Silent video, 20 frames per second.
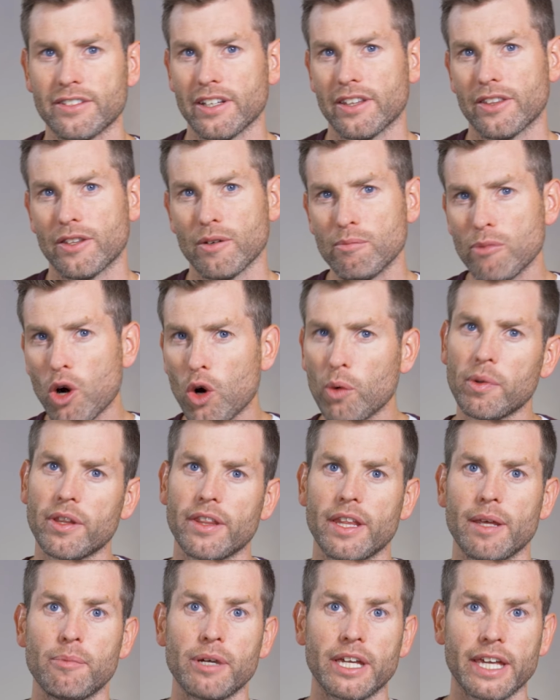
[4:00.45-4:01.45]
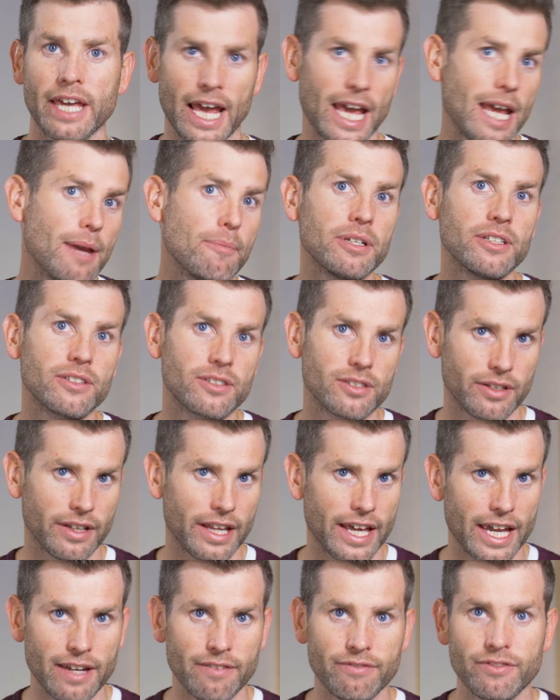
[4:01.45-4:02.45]
that the moment they became
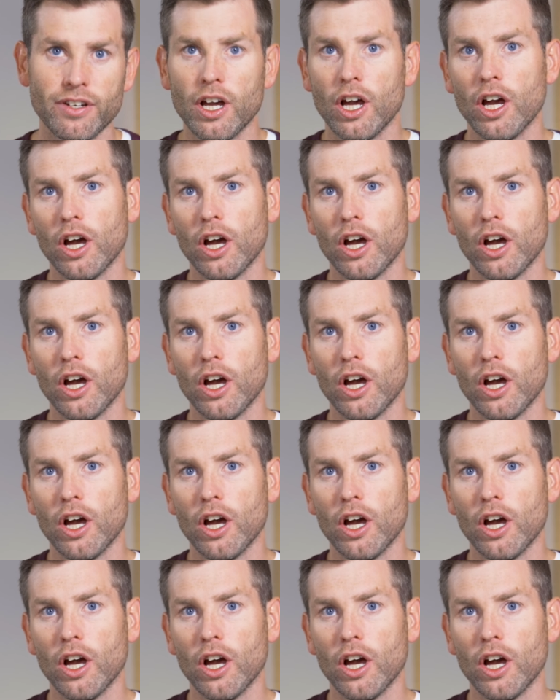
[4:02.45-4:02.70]
enslaved